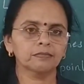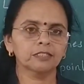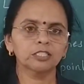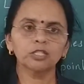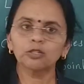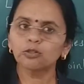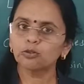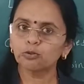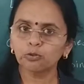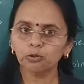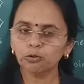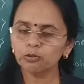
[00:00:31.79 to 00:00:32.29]

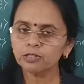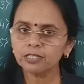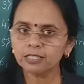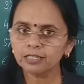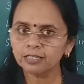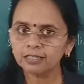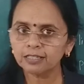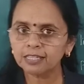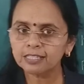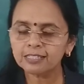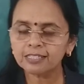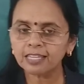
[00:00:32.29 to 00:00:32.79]
Do you see
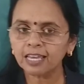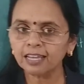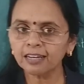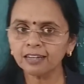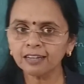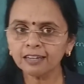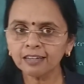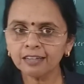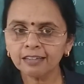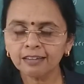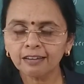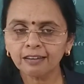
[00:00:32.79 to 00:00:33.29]
the
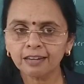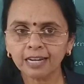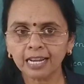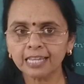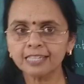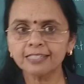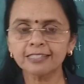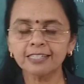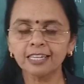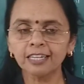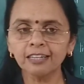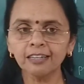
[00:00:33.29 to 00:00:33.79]
sun
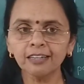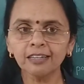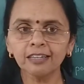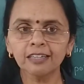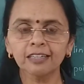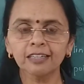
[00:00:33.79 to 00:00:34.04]
rising?